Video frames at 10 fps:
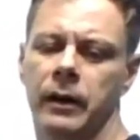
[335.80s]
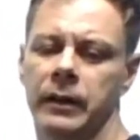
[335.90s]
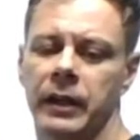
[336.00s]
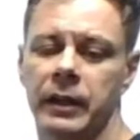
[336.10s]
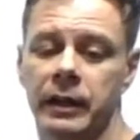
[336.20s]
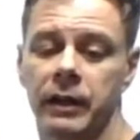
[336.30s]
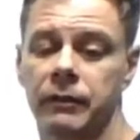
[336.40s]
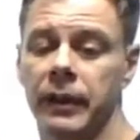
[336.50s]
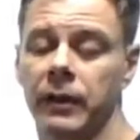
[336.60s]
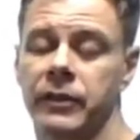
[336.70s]
Getting
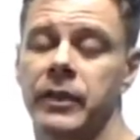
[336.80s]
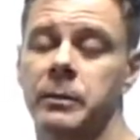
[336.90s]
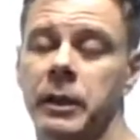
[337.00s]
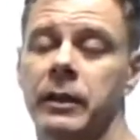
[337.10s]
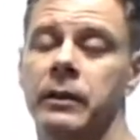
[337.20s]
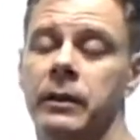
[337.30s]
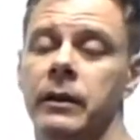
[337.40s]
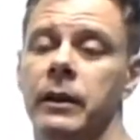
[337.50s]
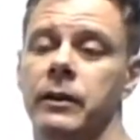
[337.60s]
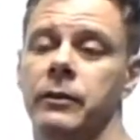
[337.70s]
enough calcium in
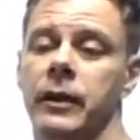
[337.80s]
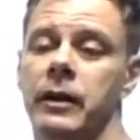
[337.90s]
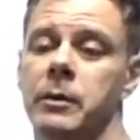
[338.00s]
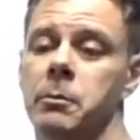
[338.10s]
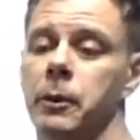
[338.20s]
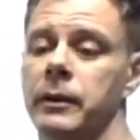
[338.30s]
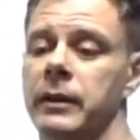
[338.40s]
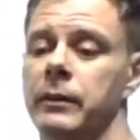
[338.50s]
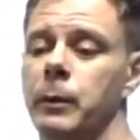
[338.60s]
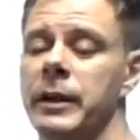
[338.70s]
is very
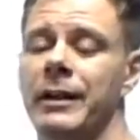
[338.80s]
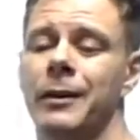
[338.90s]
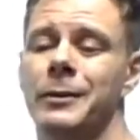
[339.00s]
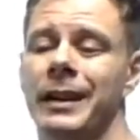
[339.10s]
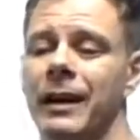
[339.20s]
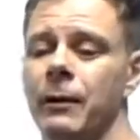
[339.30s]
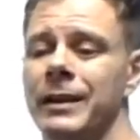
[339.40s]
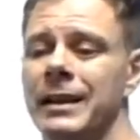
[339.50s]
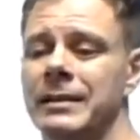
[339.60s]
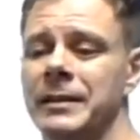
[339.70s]
important. We know now
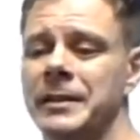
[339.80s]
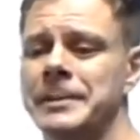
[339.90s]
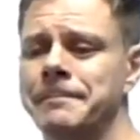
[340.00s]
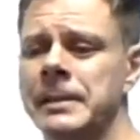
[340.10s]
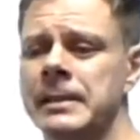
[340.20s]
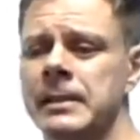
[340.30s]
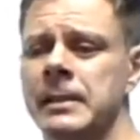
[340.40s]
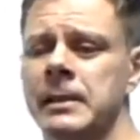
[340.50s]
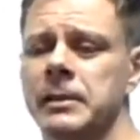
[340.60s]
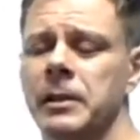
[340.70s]
that,
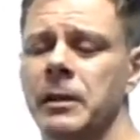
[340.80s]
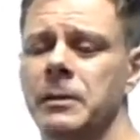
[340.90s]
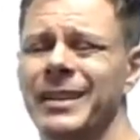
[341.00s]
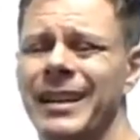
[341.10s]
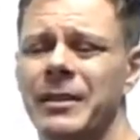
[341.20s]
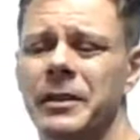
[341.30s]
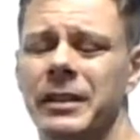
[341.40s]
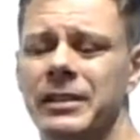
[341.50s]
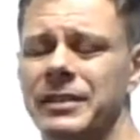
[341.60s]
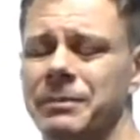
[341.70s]
you know, dairy
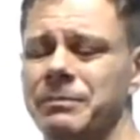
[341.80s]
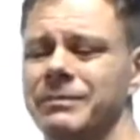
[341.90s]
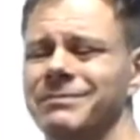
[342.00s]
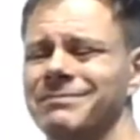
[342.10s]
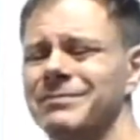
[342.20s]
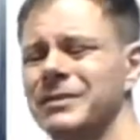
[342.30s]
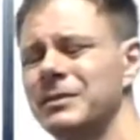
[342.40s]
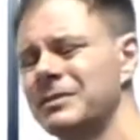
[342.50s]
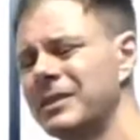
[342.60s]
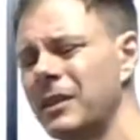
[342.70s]
is
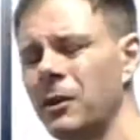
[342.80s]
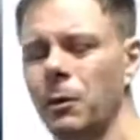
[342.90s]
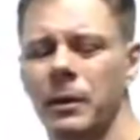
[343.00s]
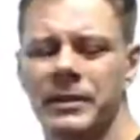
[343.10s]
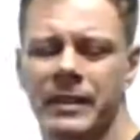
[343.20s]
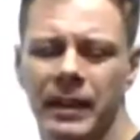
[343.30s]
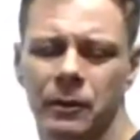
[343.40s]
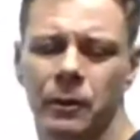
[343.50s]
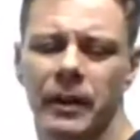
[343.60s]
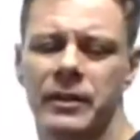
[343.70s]
not always that
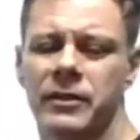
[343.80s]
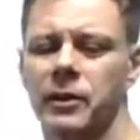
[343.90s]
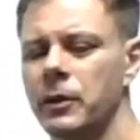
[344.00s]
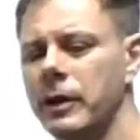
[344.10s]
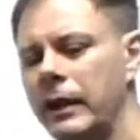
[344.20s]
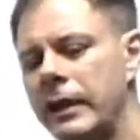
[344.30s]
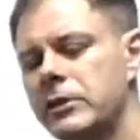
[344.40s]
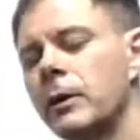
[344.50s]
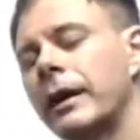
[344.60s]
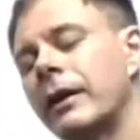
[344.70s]
great. So you can get
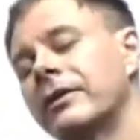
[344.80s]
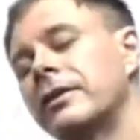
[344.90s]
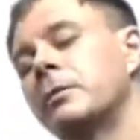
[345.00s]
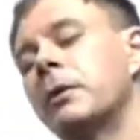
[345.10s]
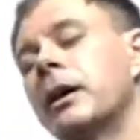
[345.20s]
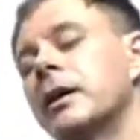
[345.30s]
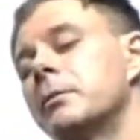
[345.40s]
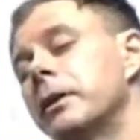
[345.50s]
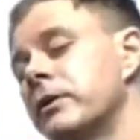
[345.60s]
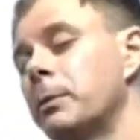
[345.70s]
your calcium by
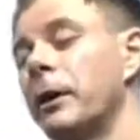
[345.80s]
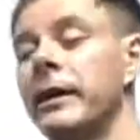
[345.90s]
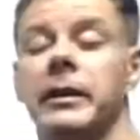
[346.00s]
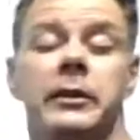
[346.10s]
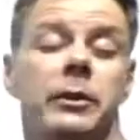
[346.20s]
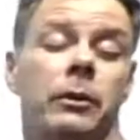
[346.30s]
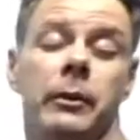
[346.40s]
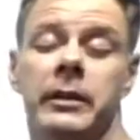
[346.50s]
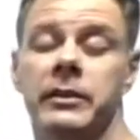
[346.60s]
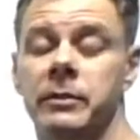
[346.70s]
means by eating your
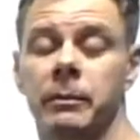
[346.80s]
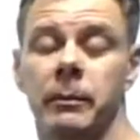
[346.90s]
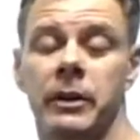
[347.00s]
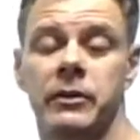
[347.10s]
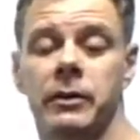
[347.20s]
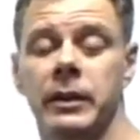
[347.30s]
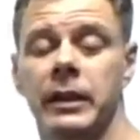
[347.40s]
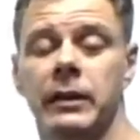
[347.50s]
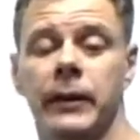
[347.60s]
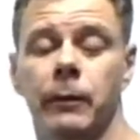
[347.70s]
greens. Make sure you
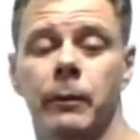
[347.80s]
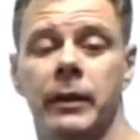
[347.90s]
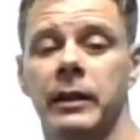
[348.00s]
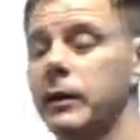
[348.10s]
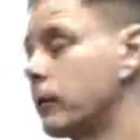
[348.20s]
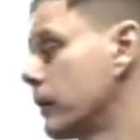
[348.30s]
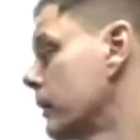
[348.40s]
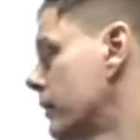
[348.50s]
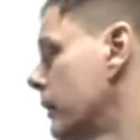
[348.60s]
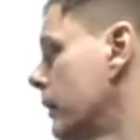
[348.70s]
get the regular
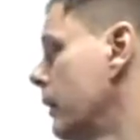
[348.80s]
greens in.